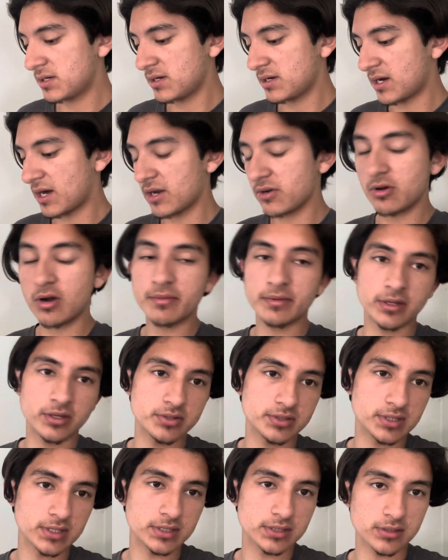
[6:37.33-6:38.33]
I know I'm not
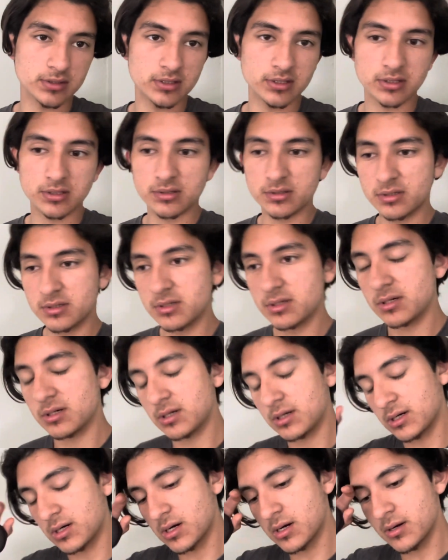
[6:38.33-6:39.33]
used to this look.
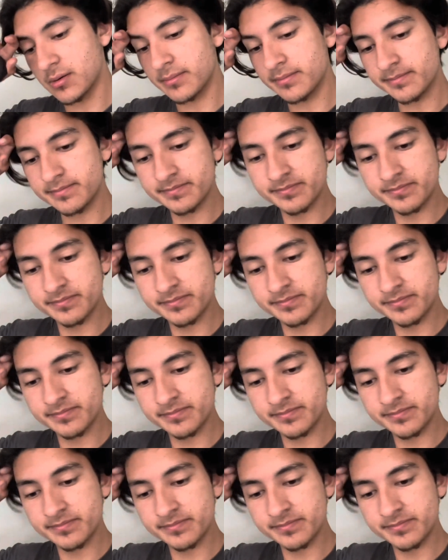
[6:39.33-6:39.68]
Um,